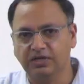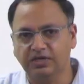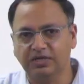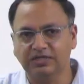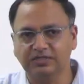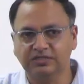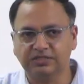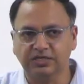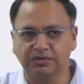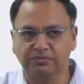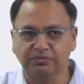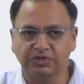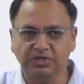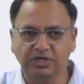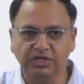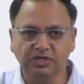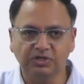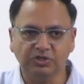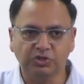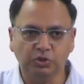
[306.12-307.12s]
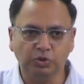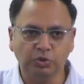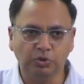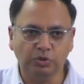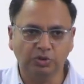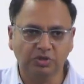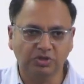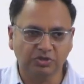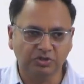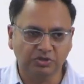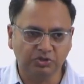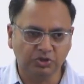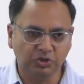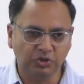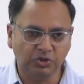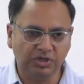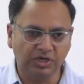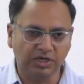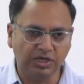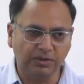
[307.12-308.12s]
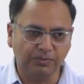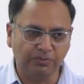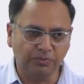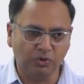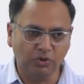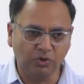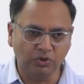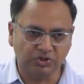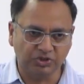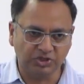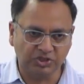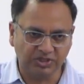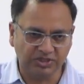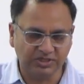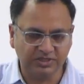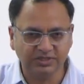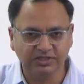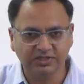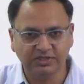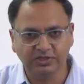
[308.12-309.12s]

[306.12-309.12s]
is something you should approach